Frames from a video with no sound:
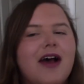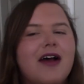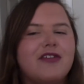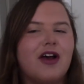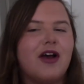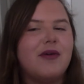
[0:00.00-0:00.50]

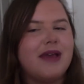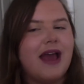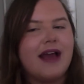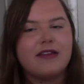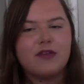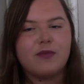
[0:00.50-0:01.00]
So
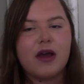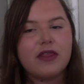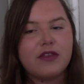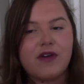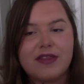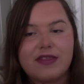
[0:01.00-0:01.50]
yeah,
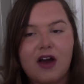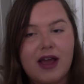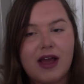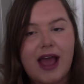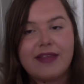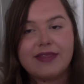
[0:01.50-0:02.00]
despite the fact that
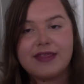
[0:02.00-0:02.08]
I had